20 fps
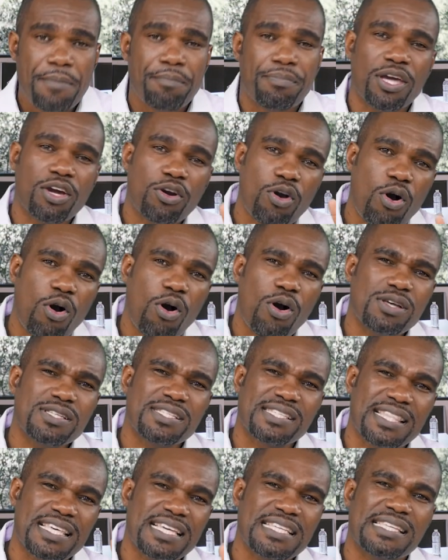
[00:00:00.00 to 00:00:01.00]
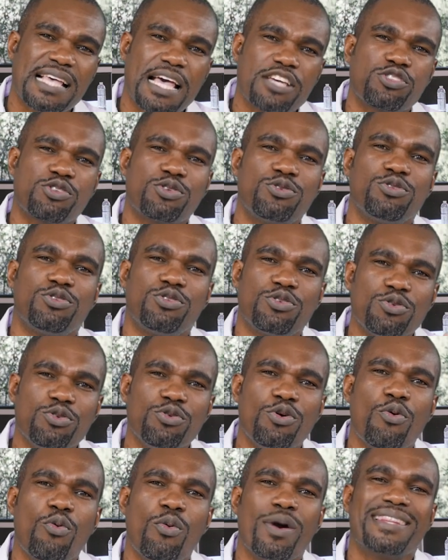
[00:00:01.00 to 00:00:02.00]
Because this has to do
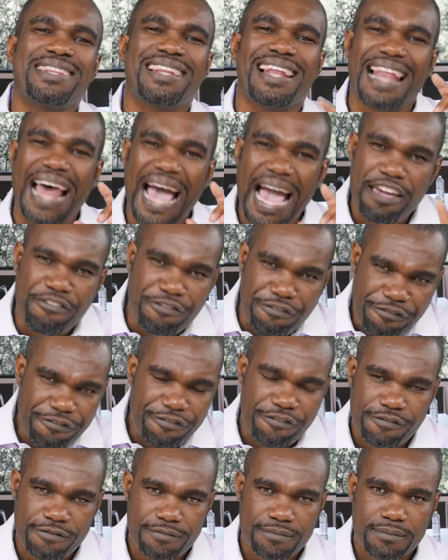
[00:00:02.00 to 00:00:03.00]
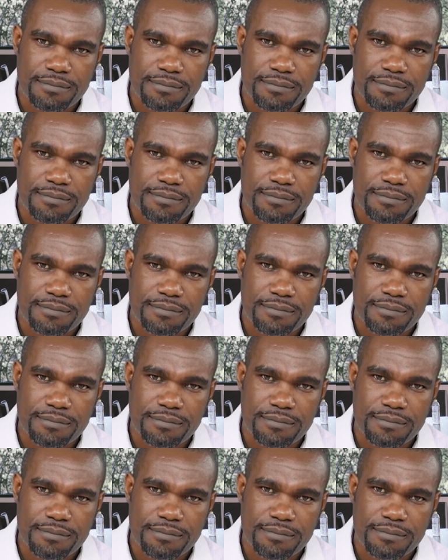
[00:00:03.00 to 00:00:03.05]
with life,